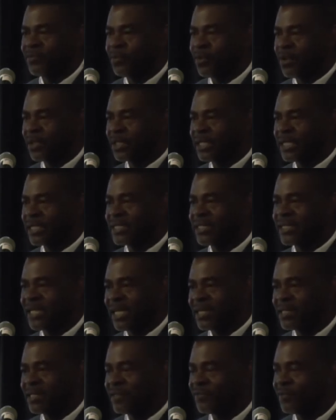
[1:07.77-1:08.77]
worked
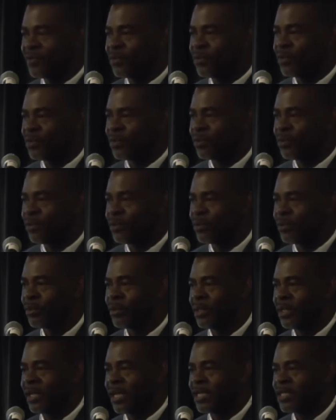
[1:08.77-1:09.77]
extensively with
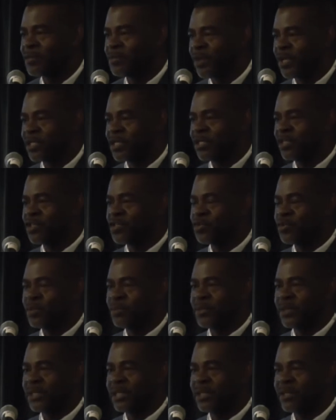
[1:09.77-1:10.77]
you, especially in
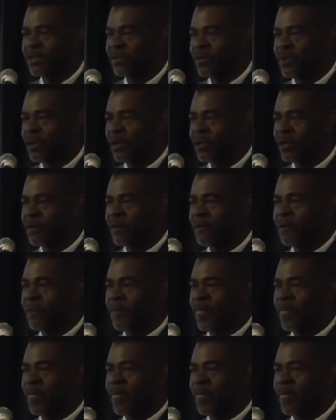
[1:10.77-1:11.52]
sweet potato work.